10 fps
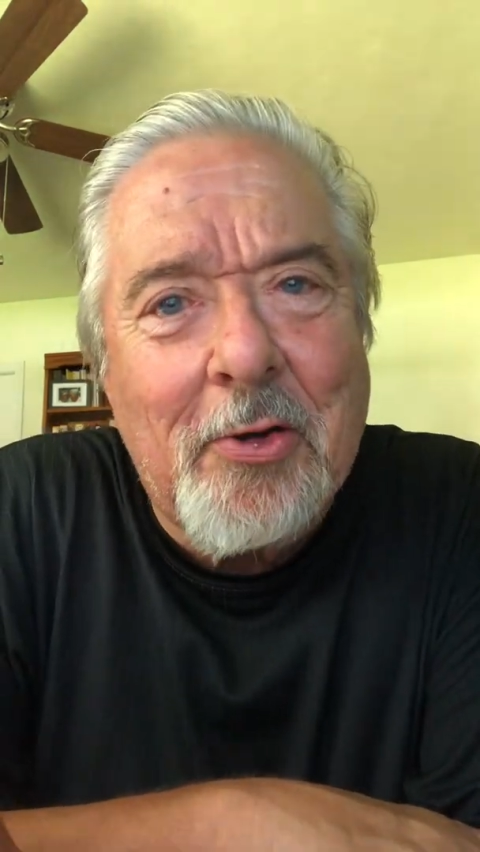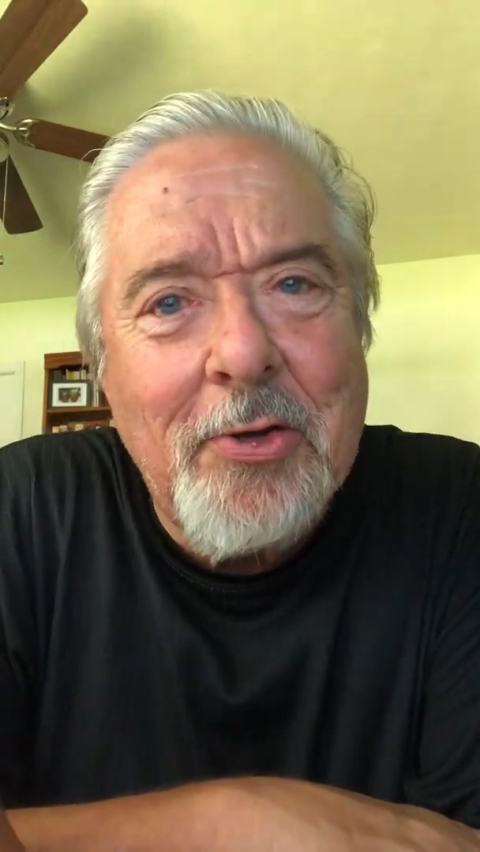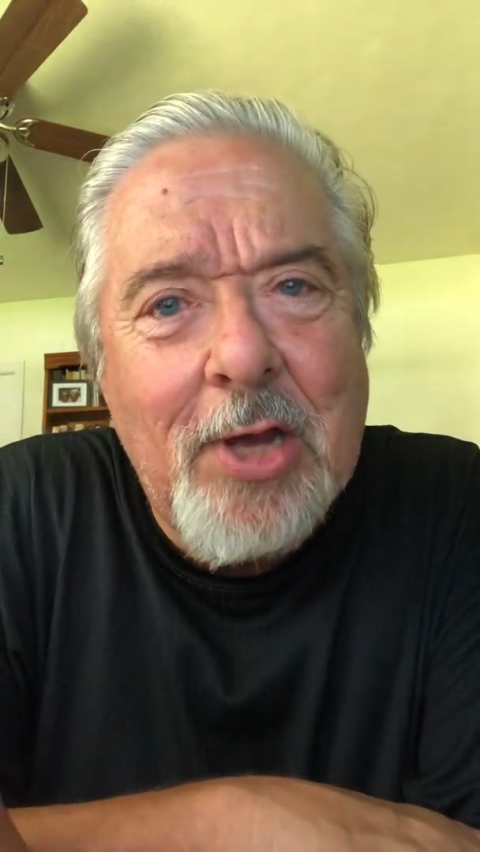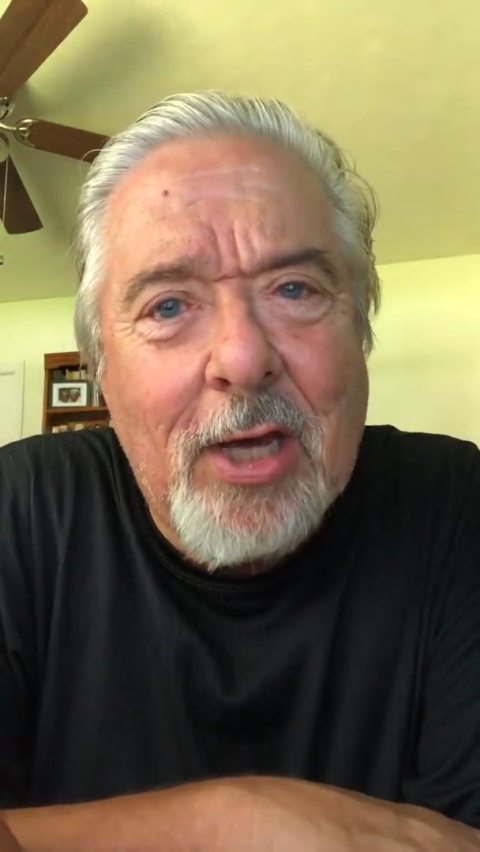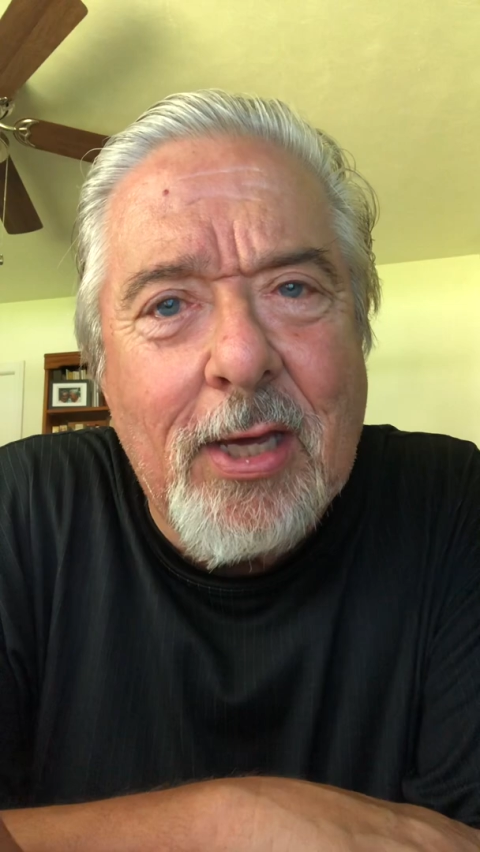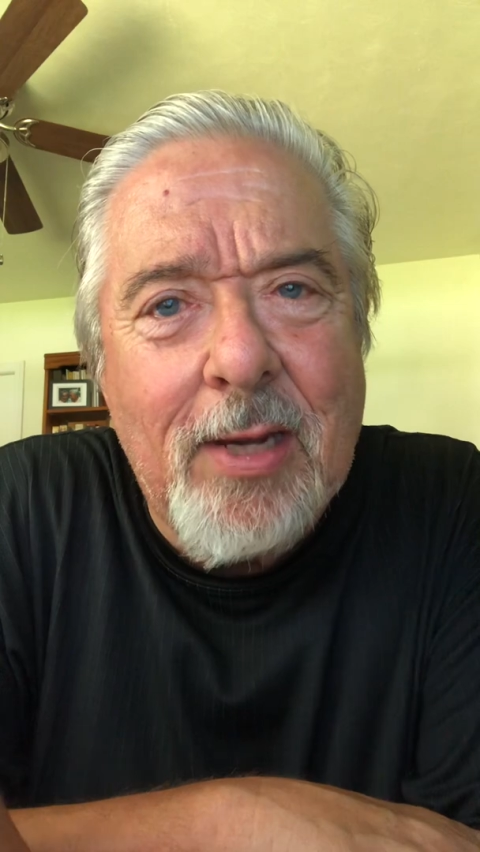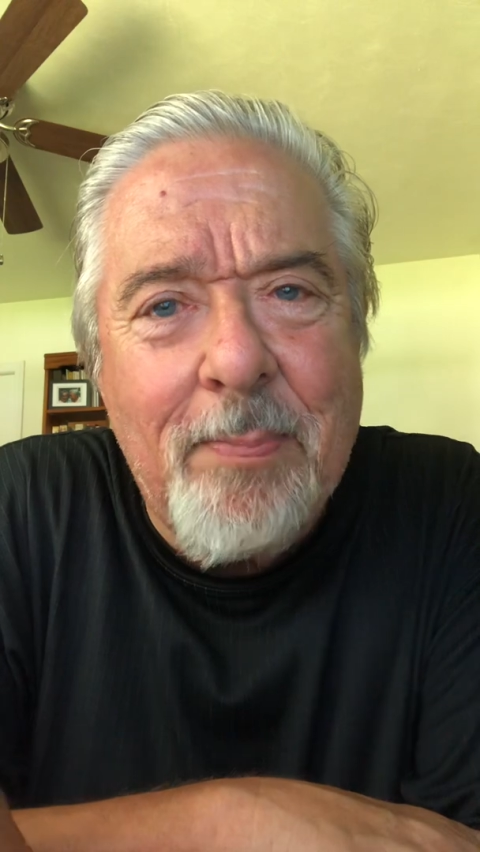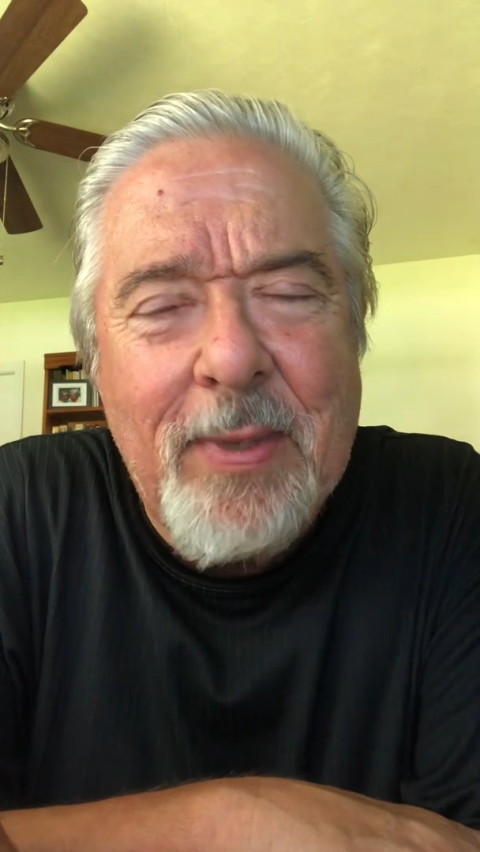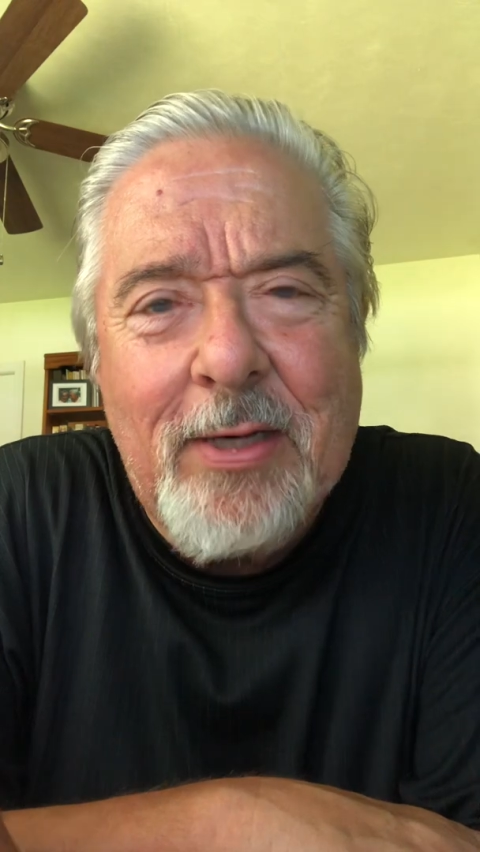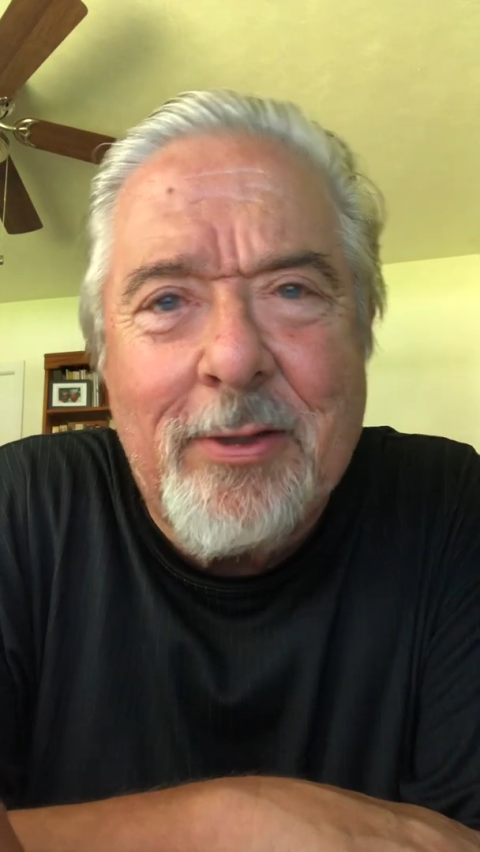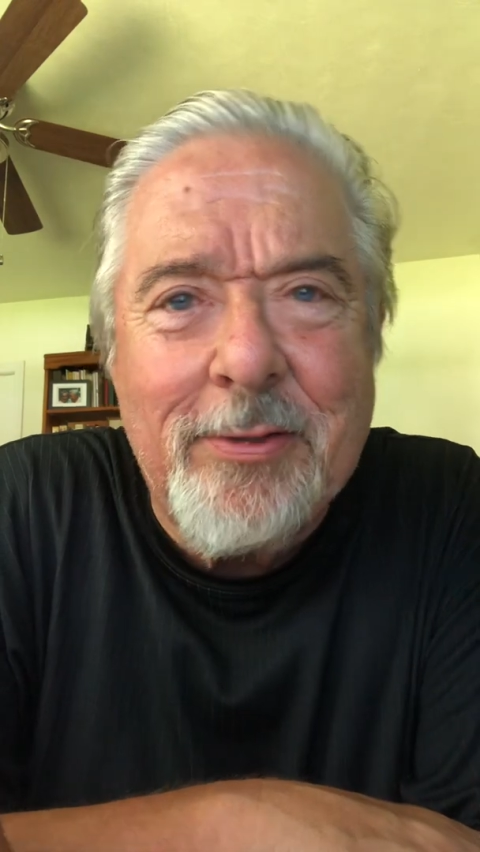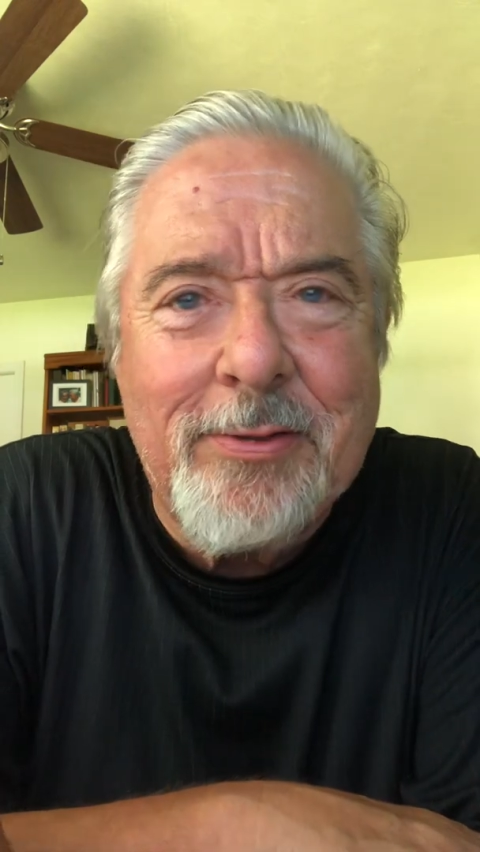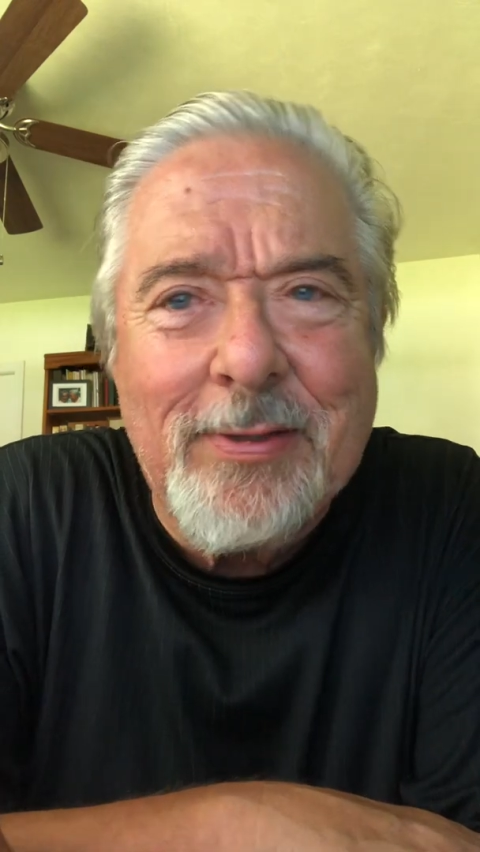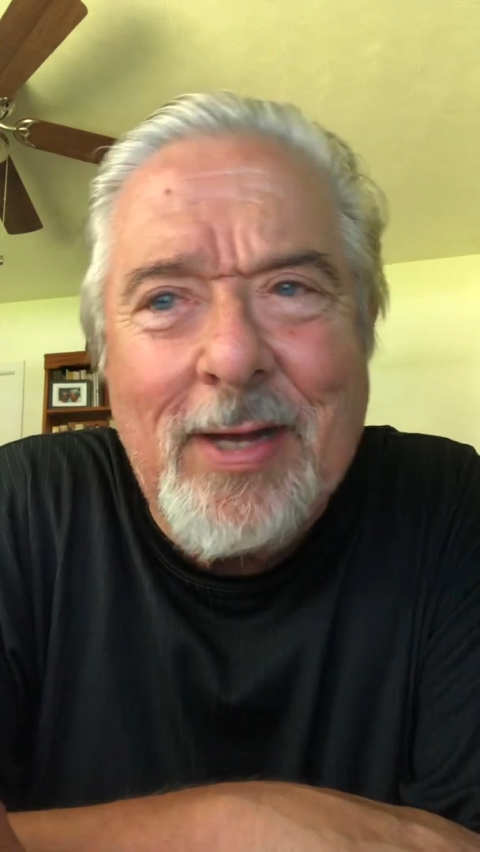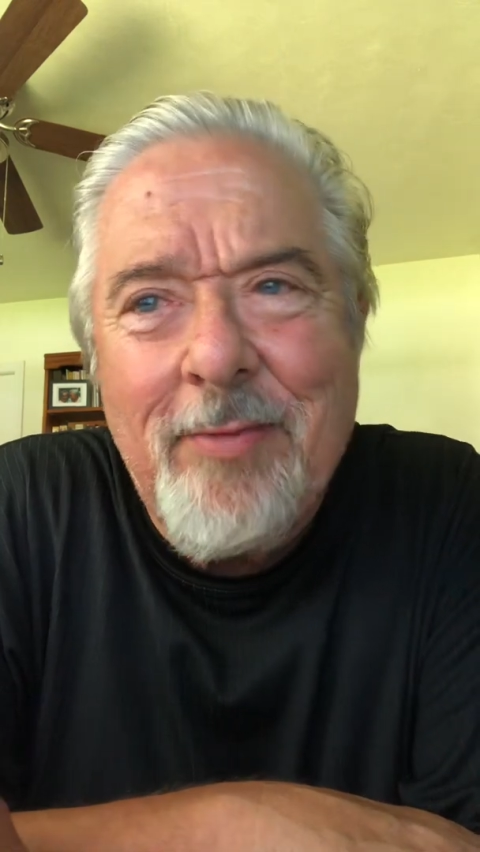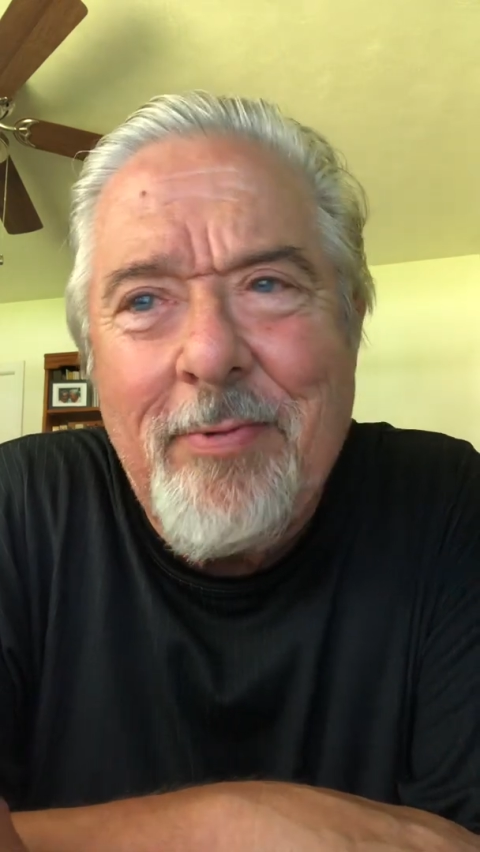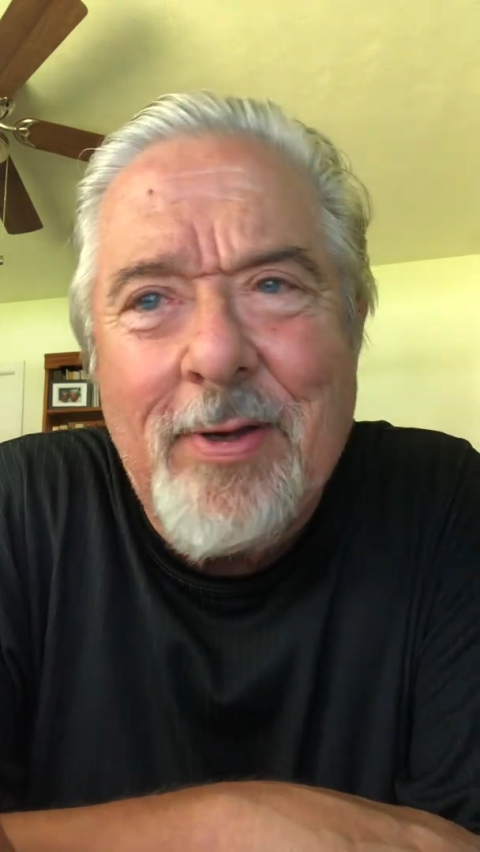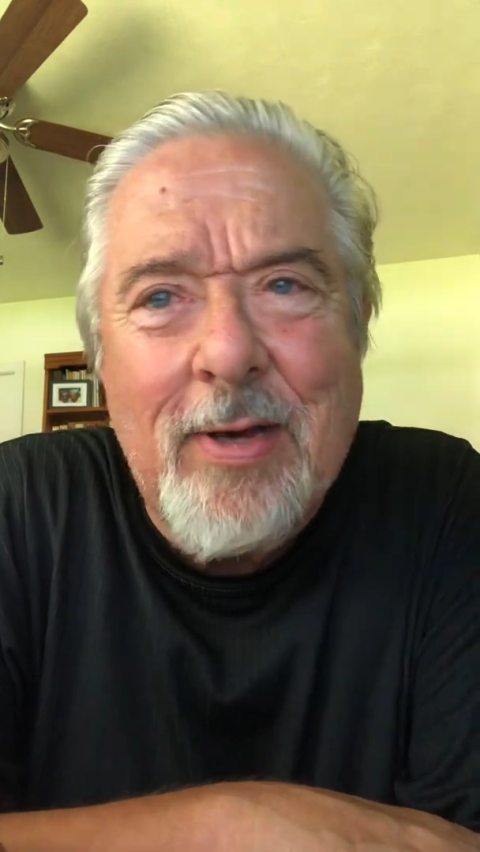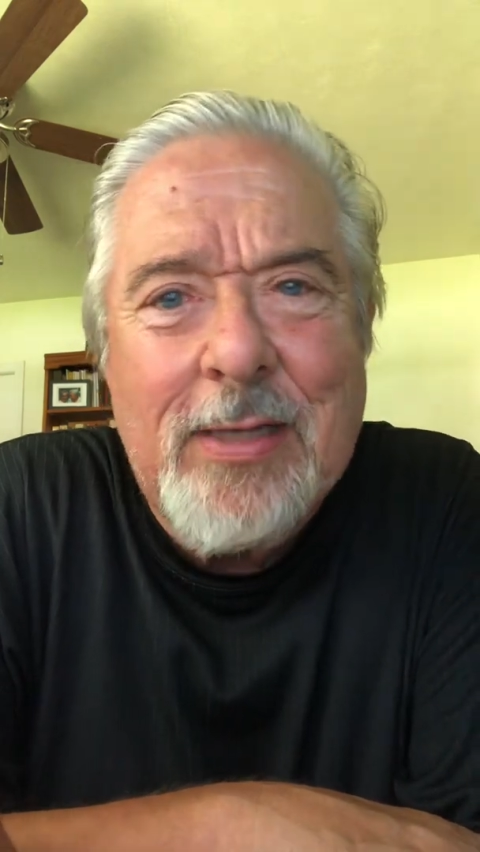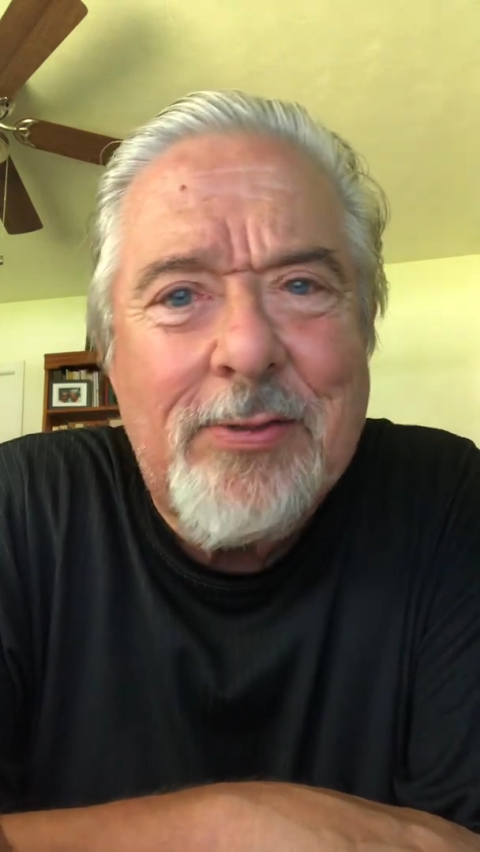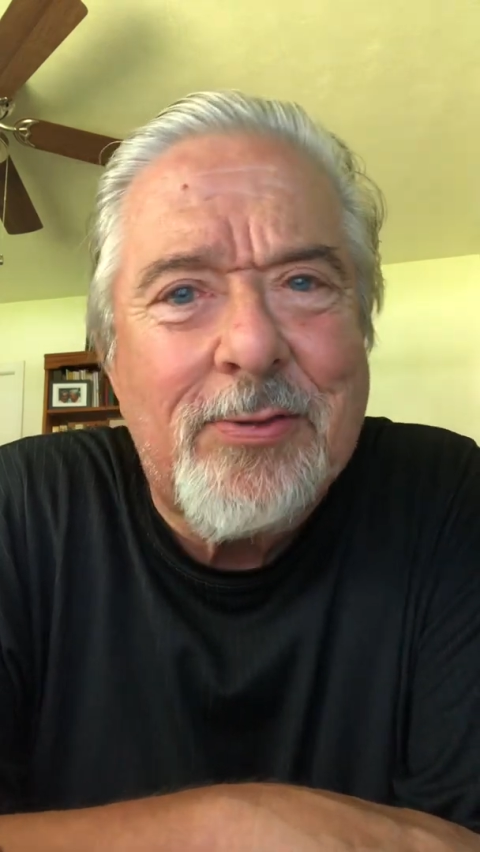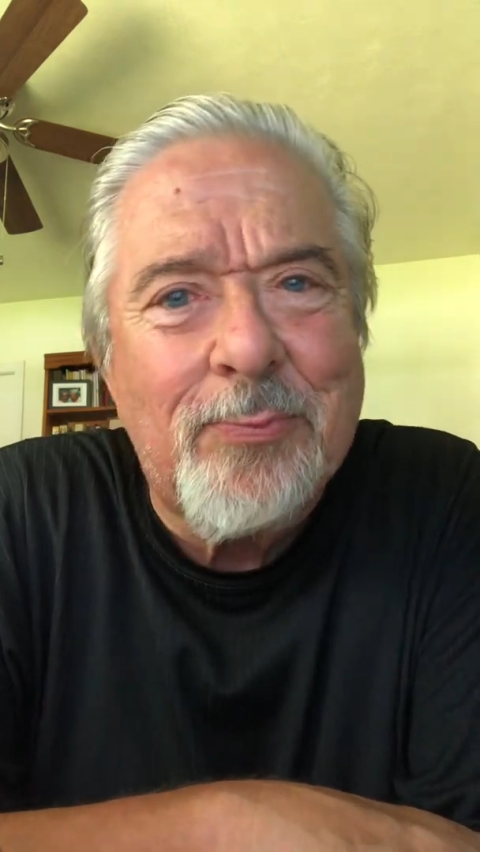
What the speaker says: nugget because I realized